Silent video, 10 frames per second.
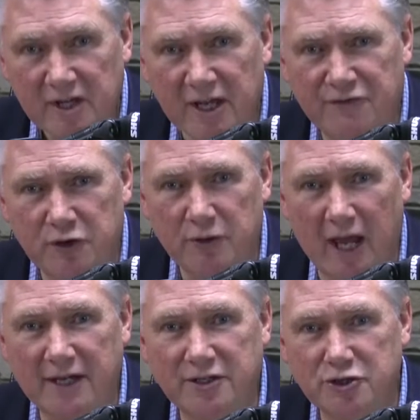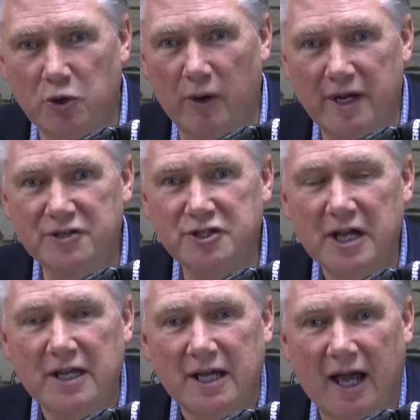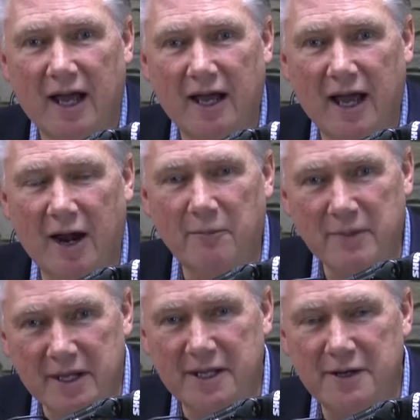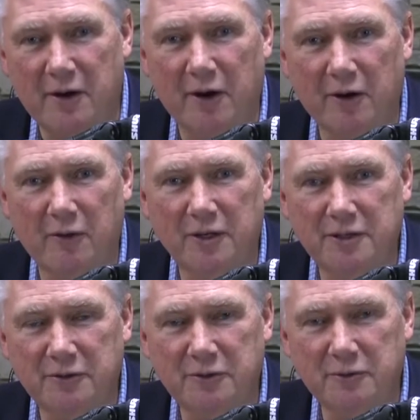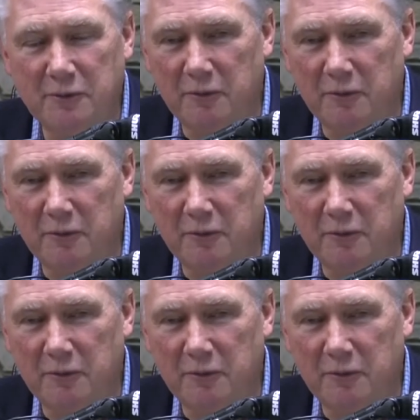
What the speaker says: If you would like to join us, our men are going to,